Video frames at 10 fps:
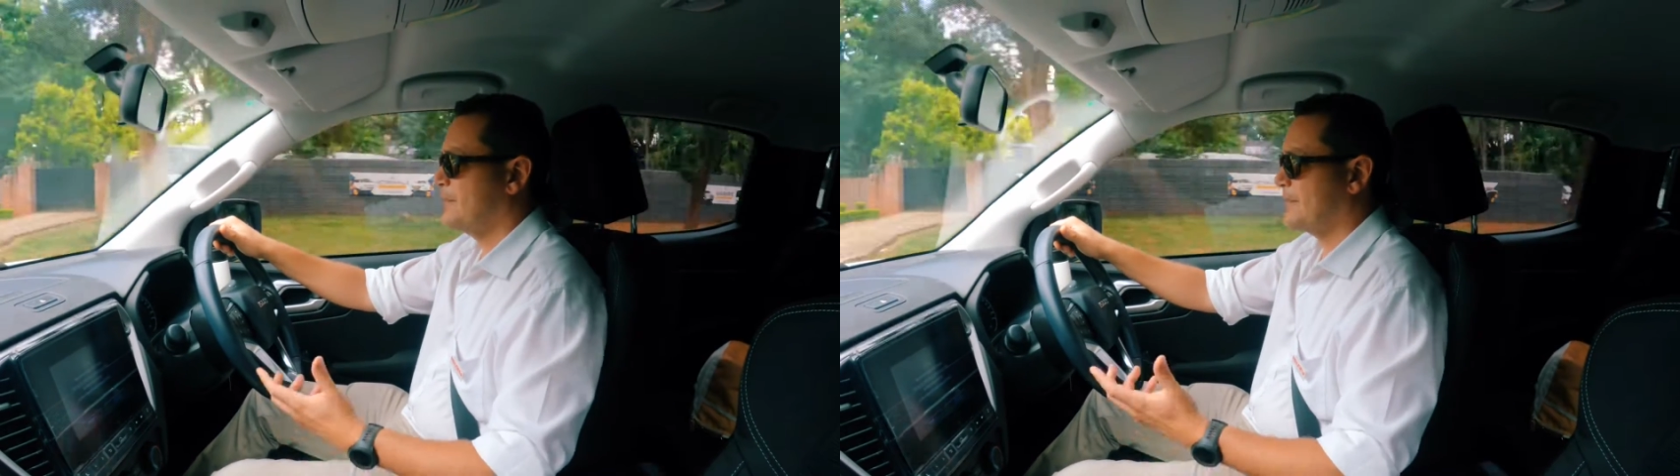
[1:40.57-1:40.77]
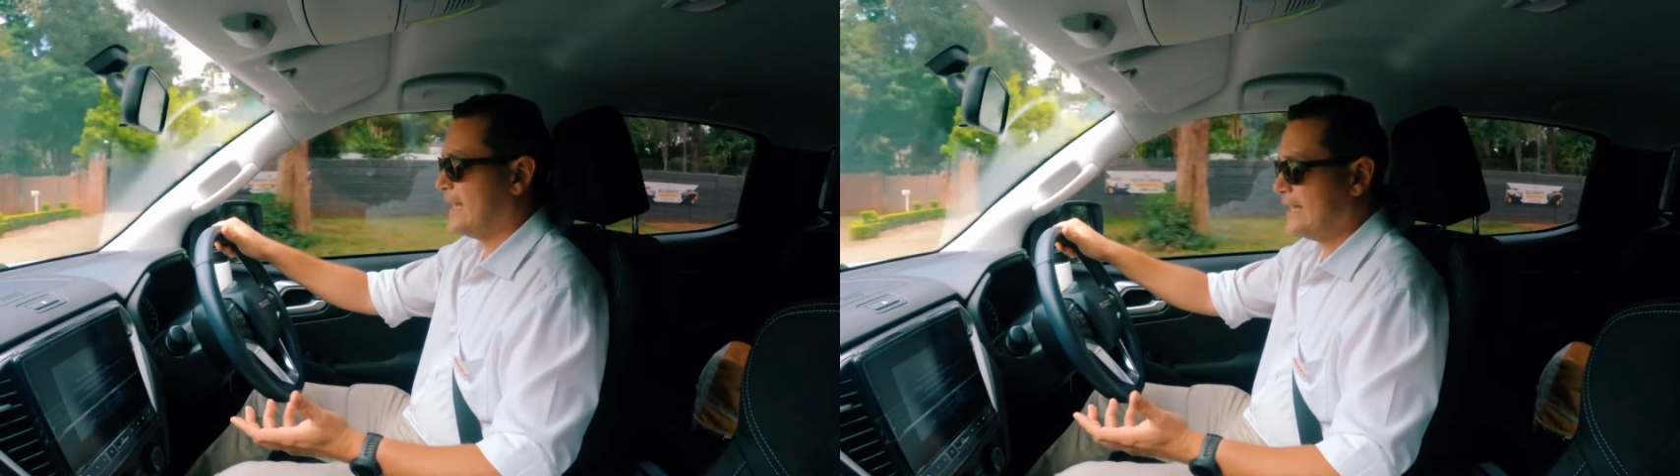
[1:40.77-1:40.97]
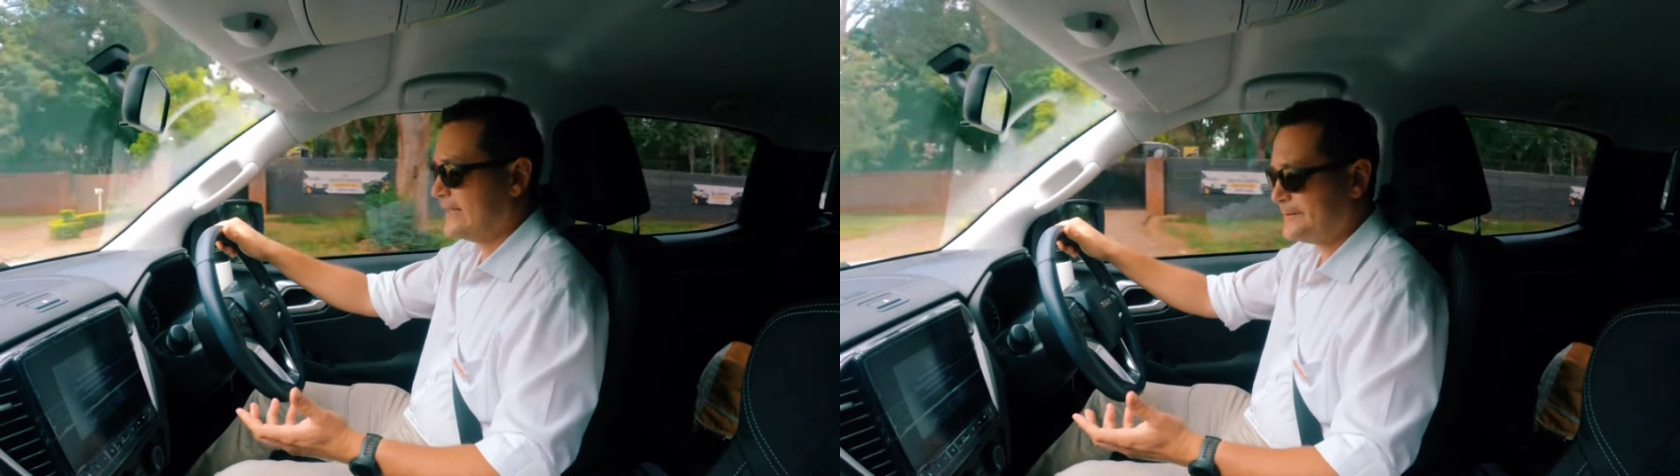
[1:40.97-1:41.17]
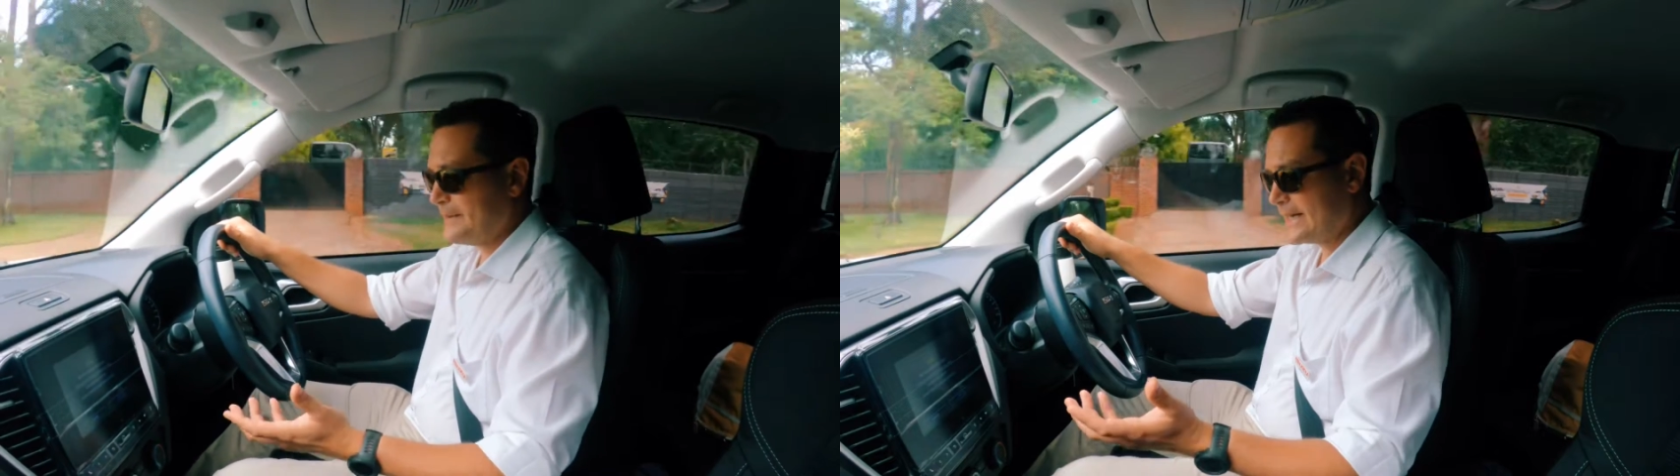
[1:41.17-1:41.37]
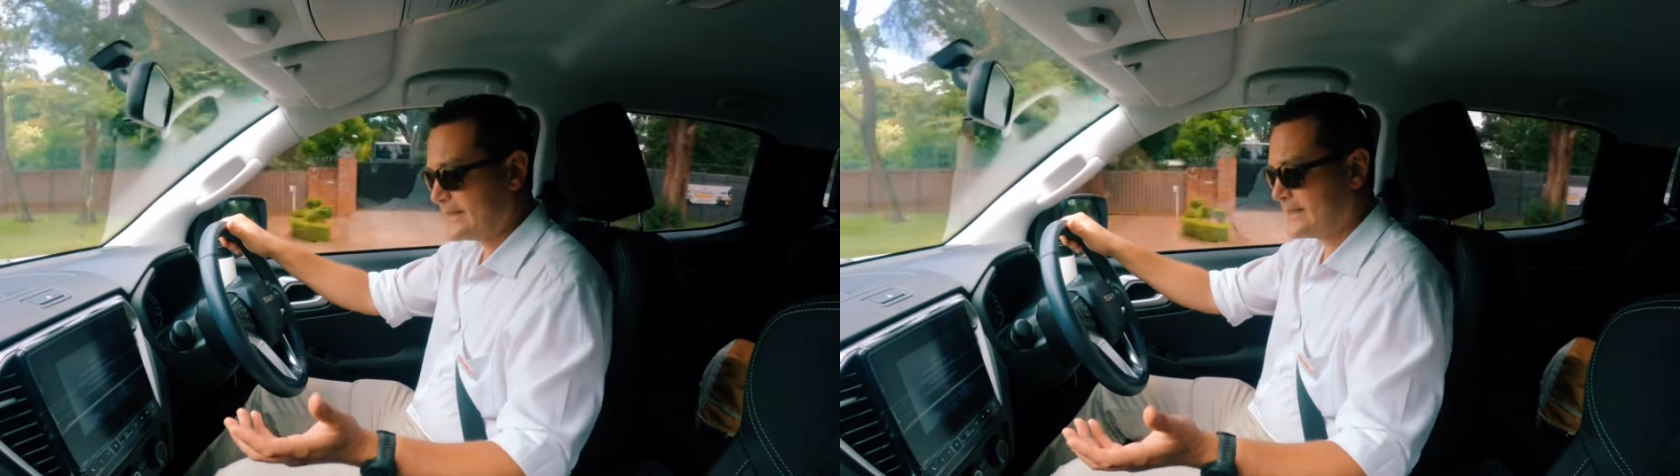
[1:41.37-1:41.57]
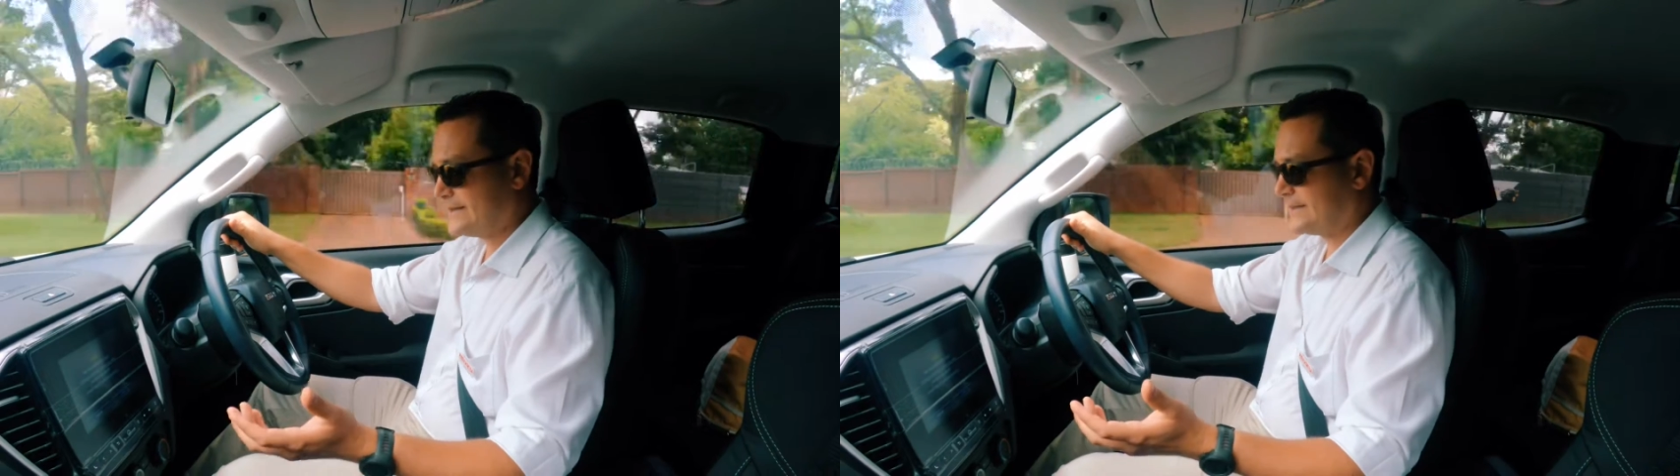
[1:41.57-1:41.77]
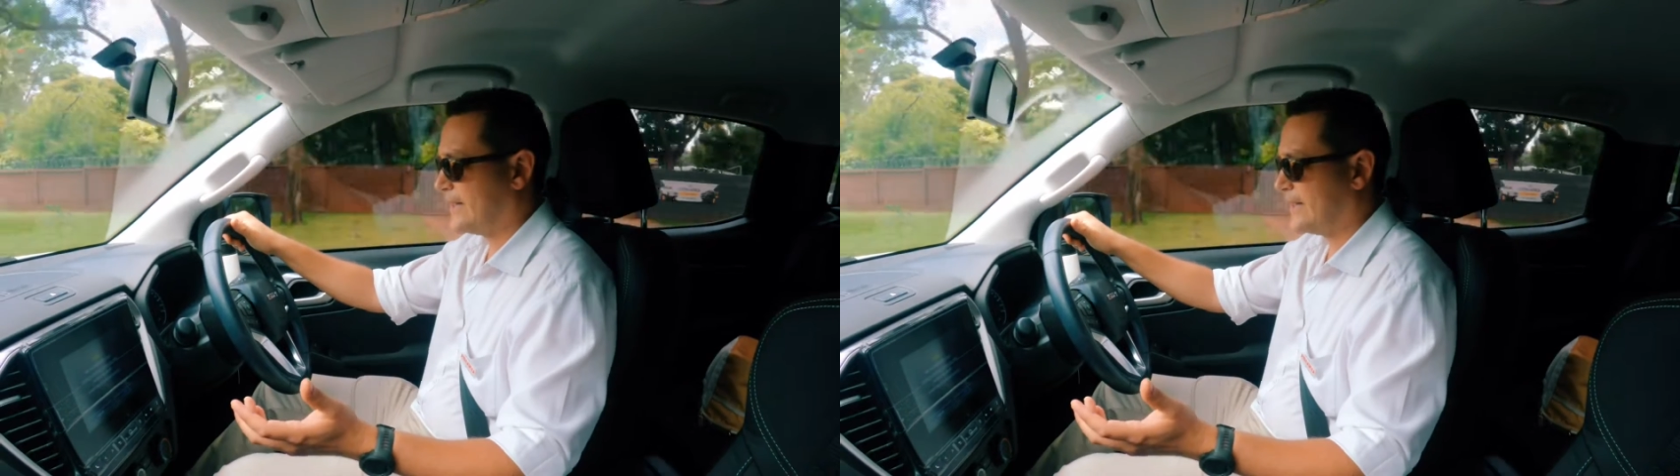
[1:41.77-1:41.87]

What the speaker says: But the LS spec does